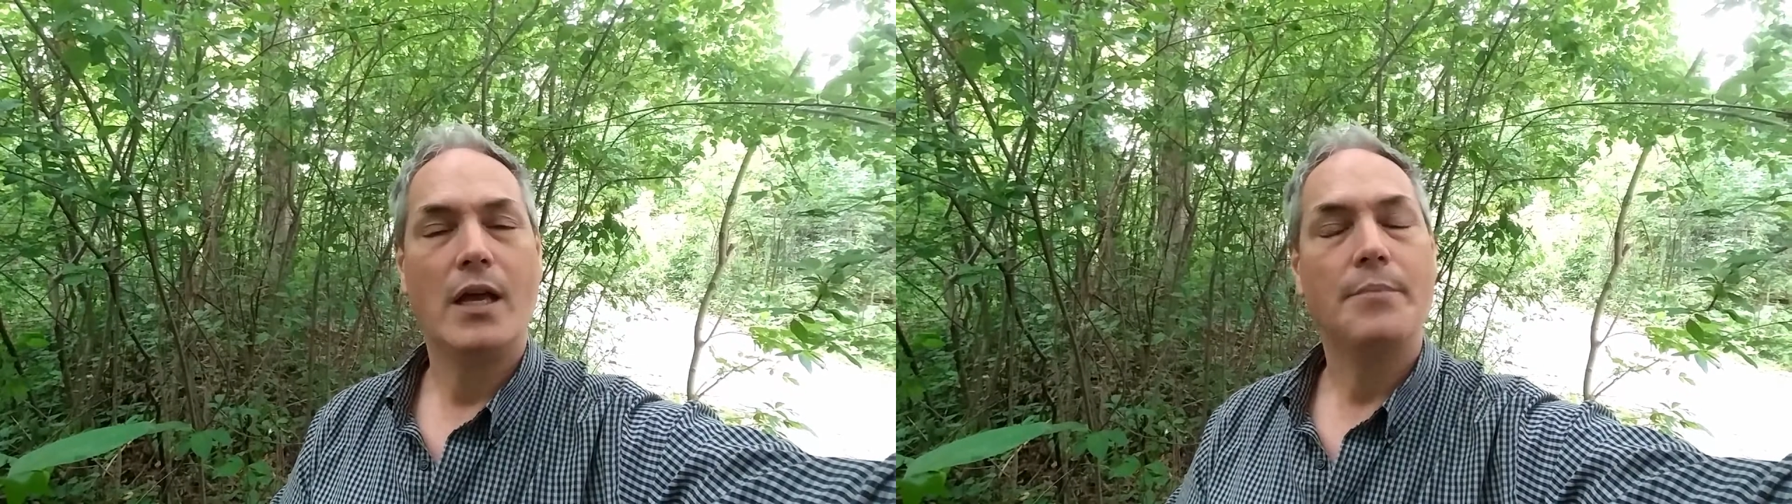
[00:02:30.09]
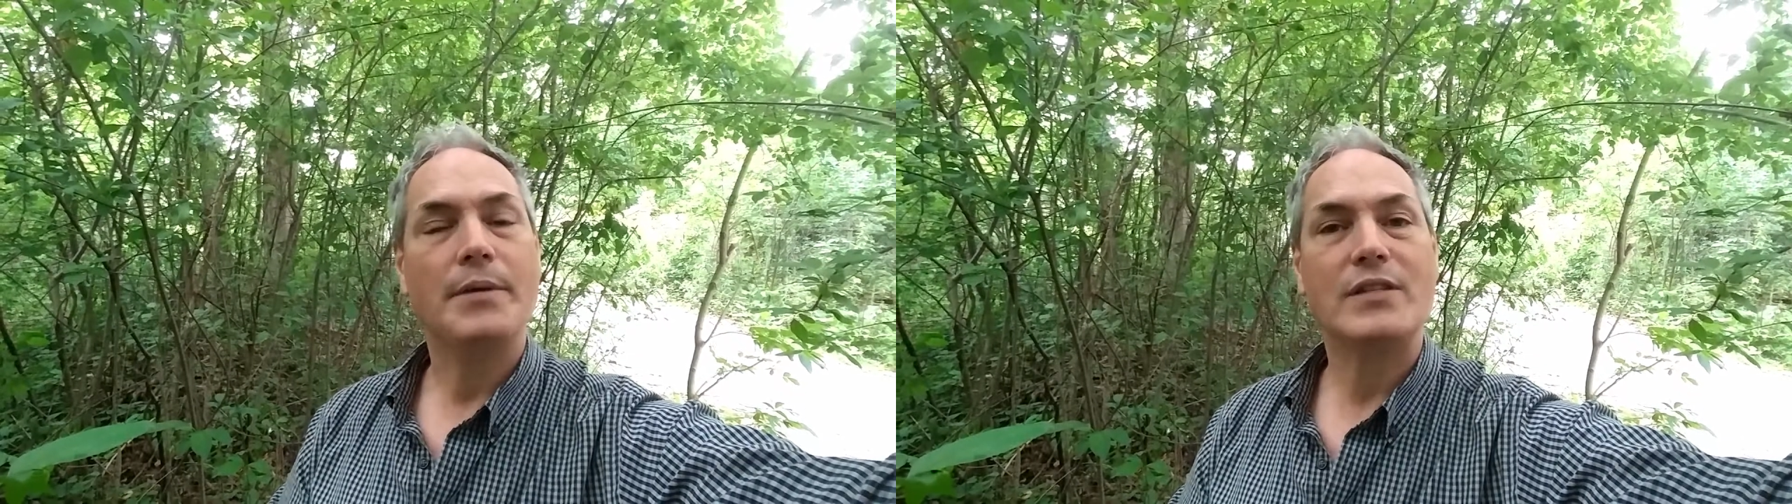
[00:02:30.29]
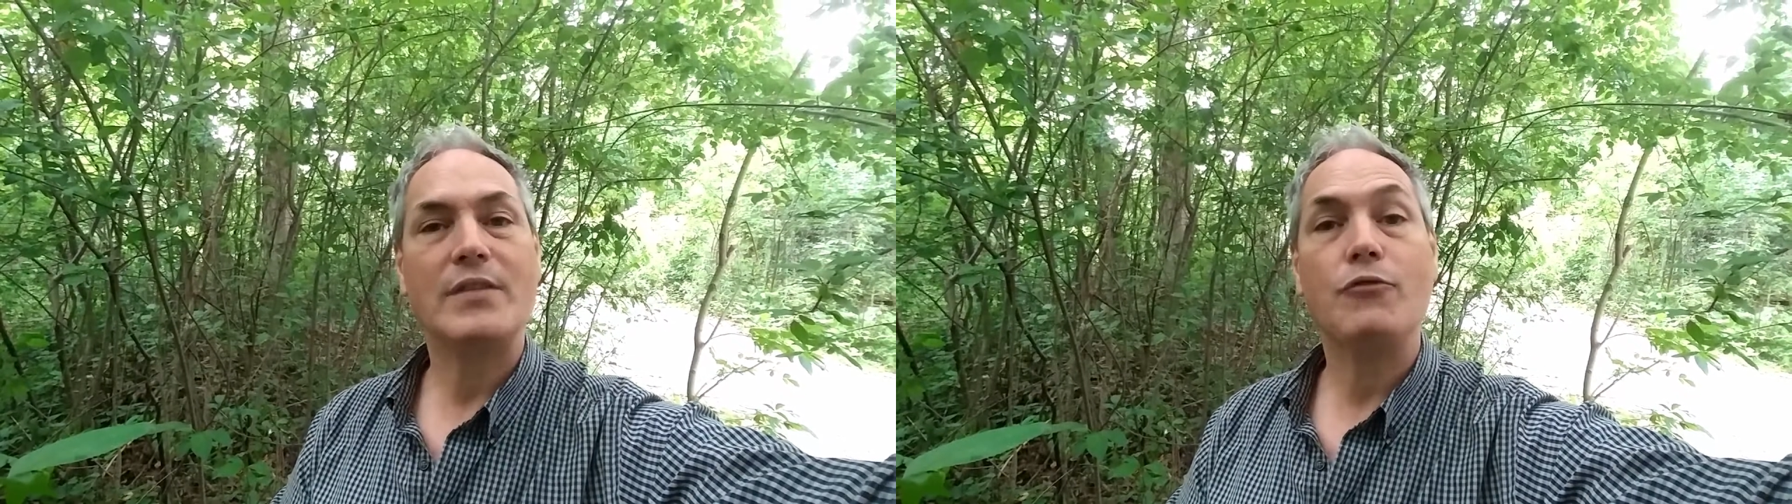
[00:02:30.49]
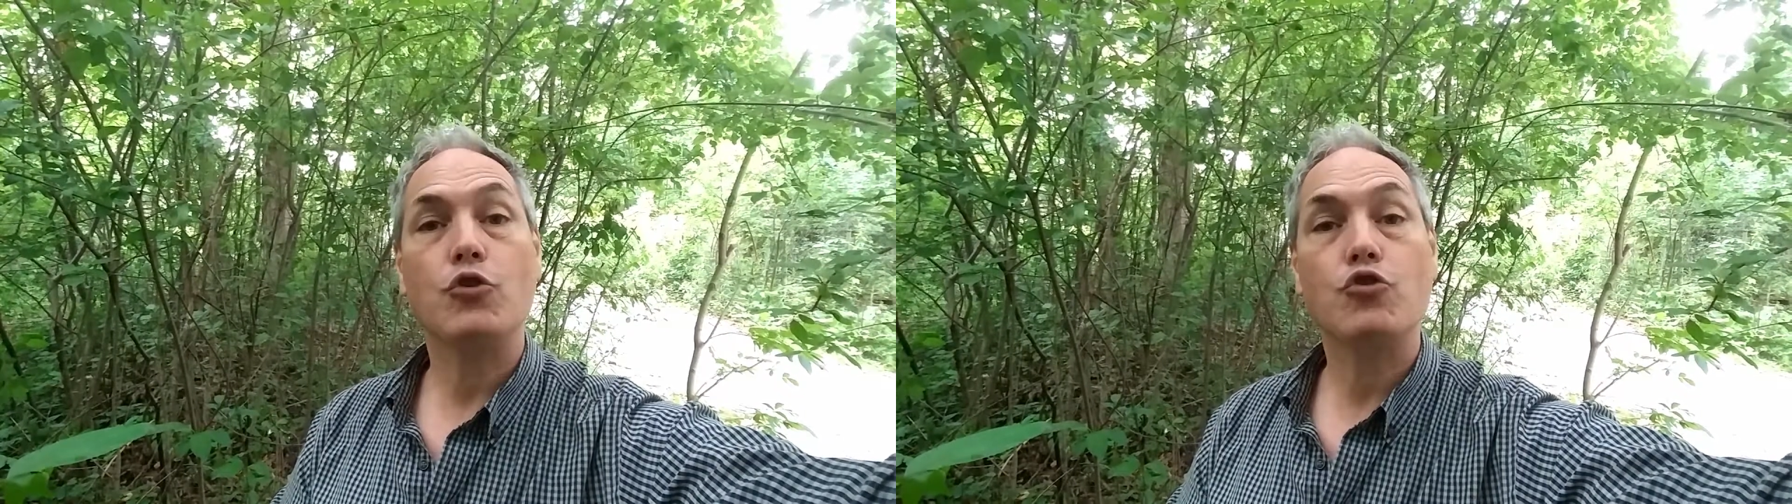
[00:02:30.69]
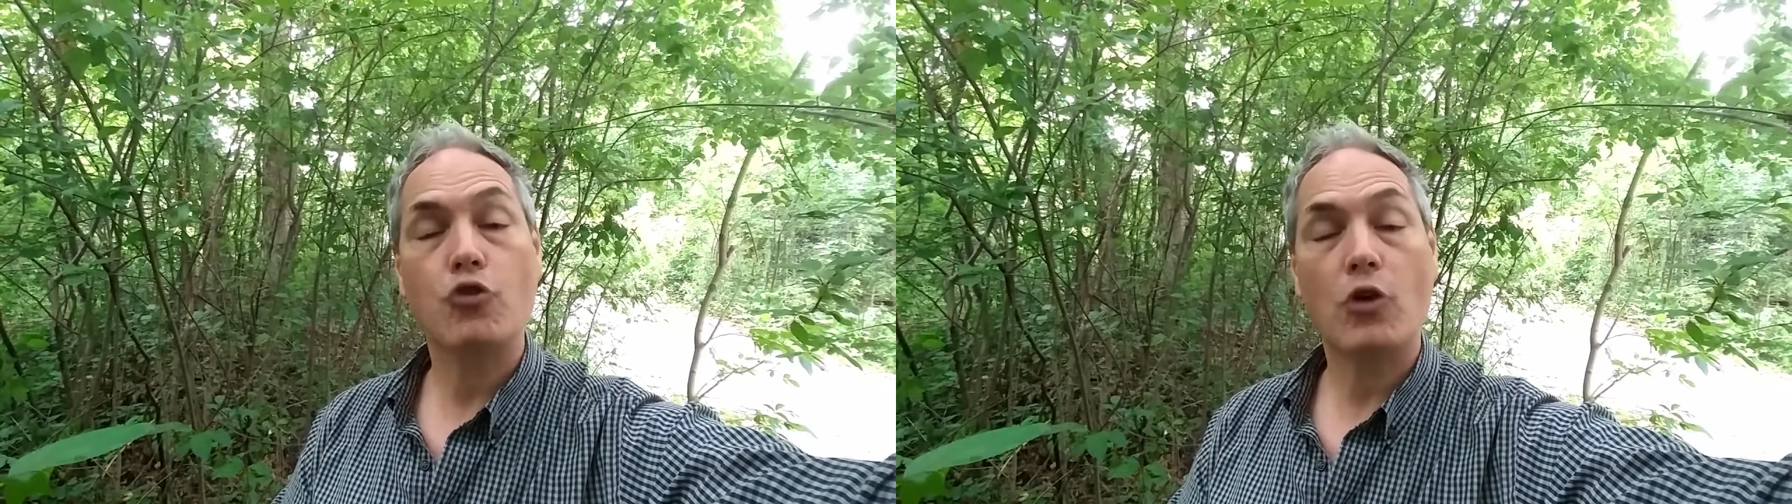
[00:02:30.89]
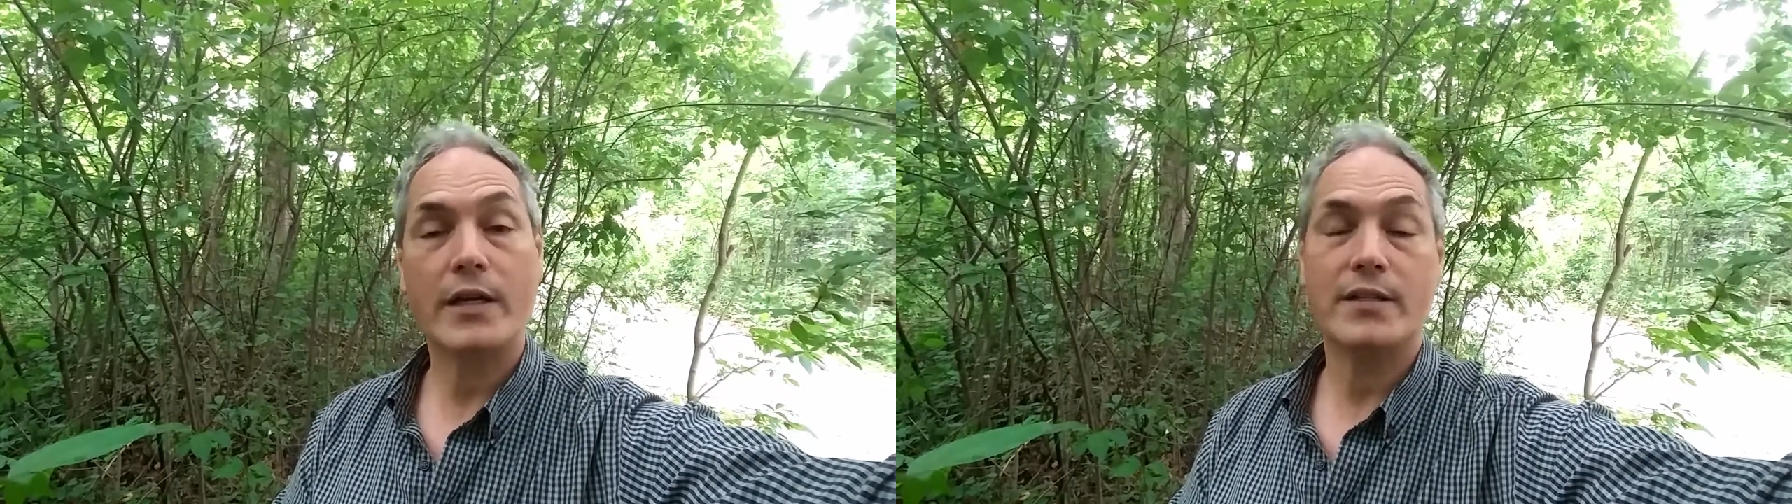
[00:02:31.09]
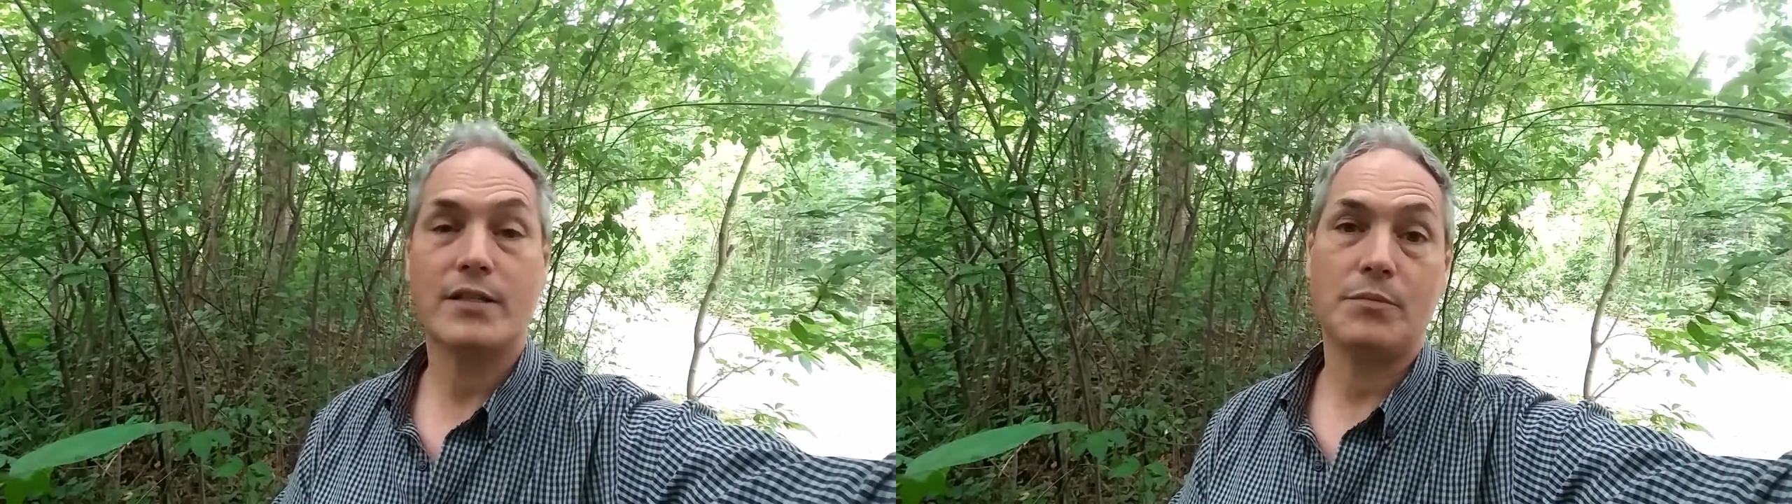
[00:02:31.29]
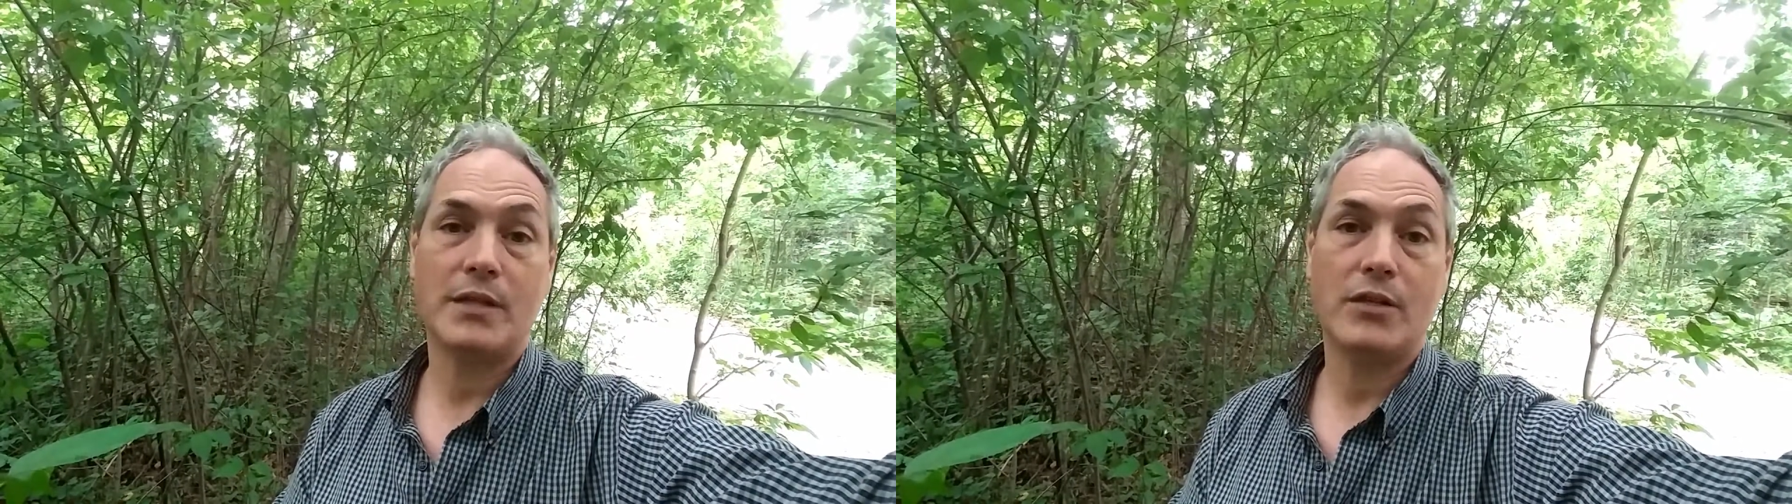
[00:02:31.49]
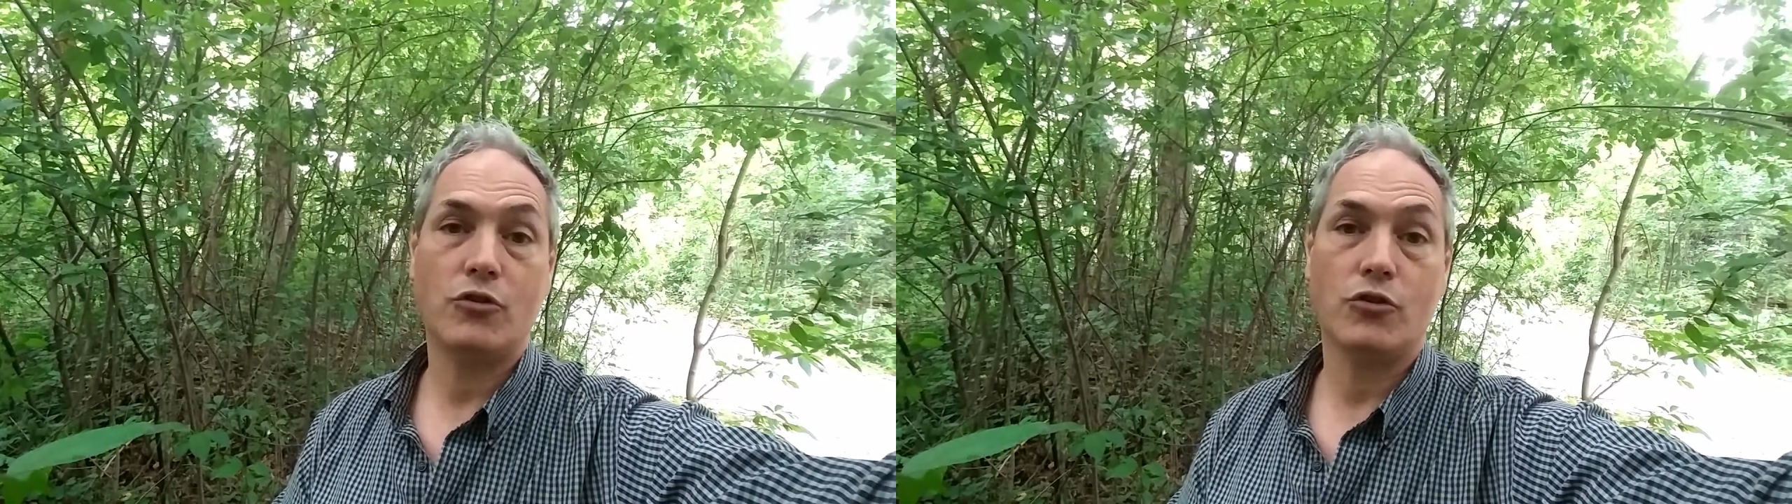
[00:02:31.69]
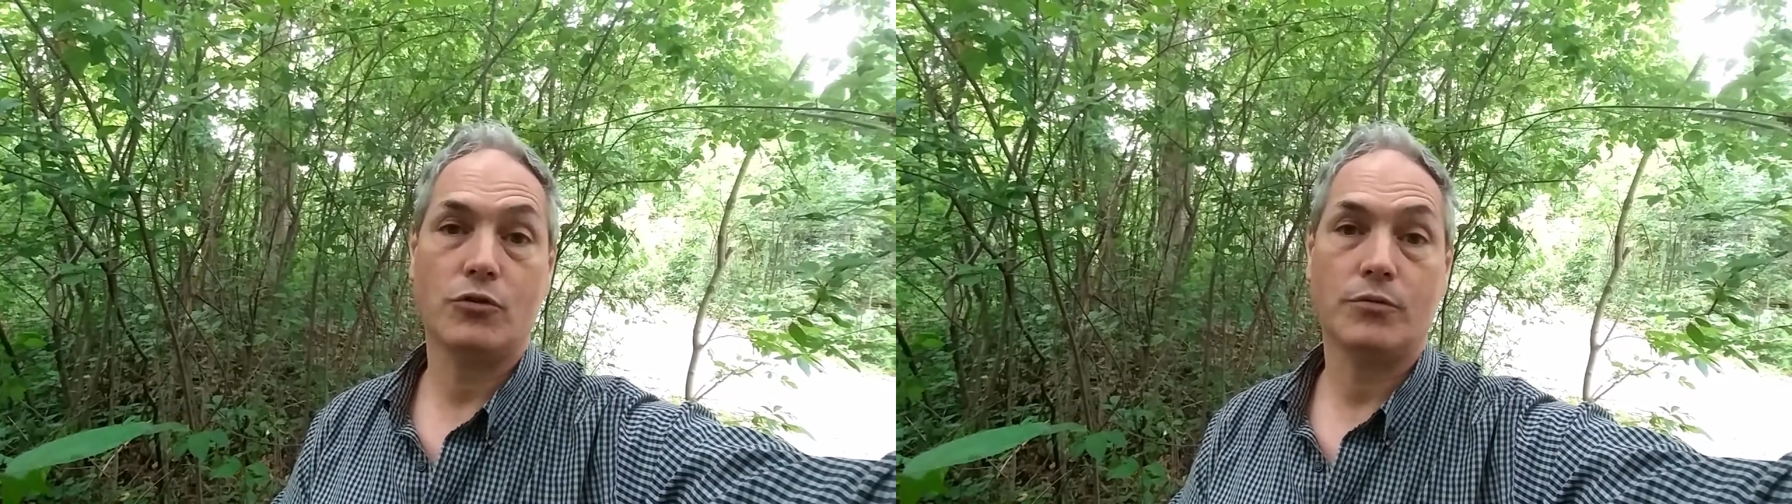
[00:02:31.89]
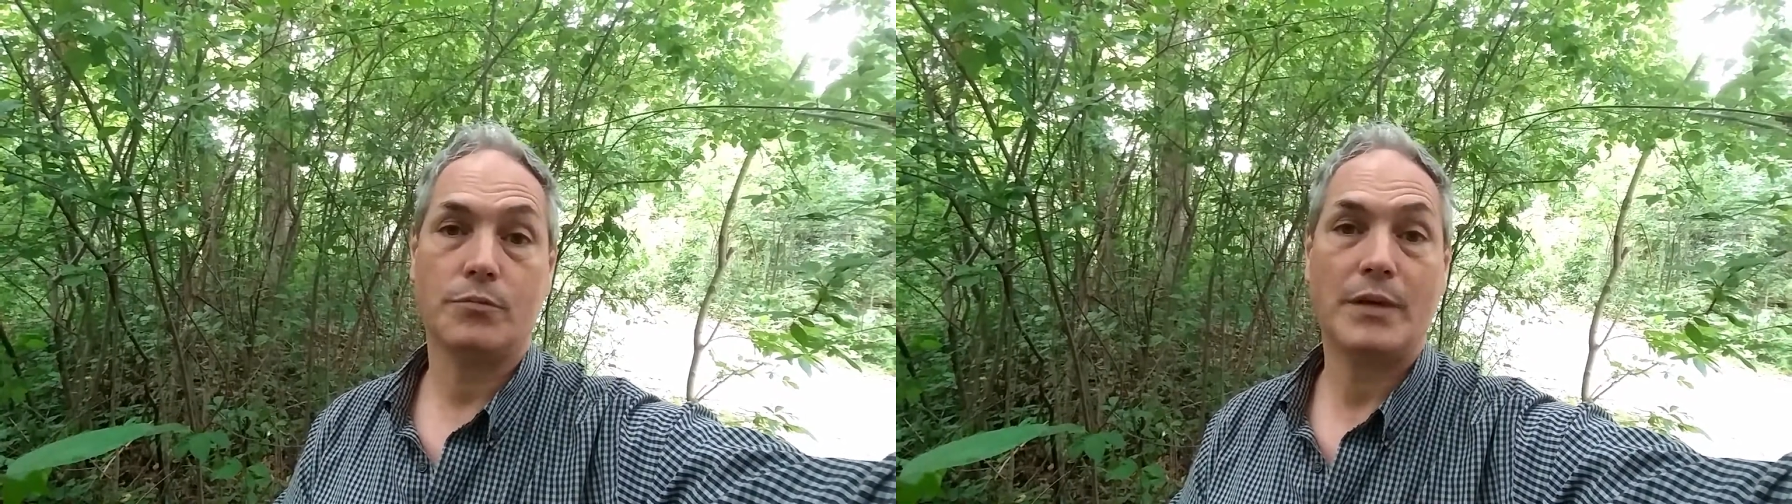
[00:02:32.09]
Because if you're trying something new